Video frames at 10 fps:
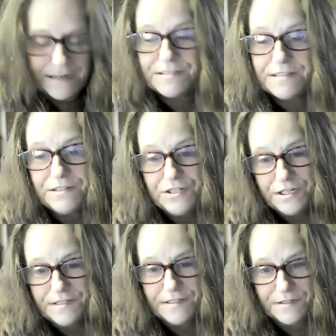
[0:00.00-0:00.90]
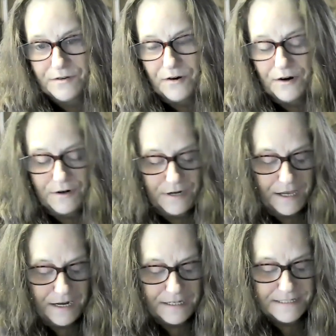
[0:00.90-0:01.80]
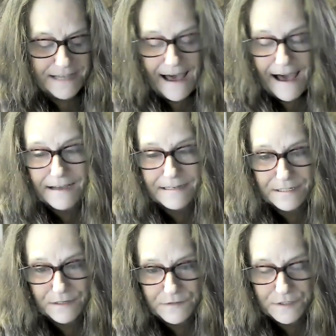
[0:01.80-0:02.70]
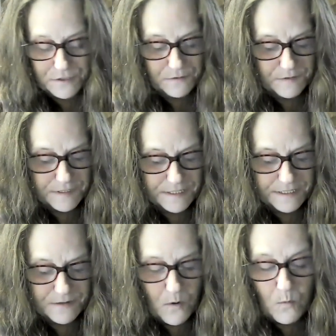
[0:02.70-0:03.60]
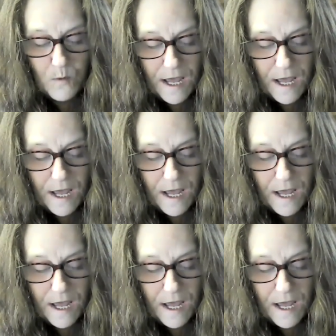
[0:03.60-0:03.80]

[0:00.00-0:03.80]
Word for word: and it's the Jesus card and it's acts of service.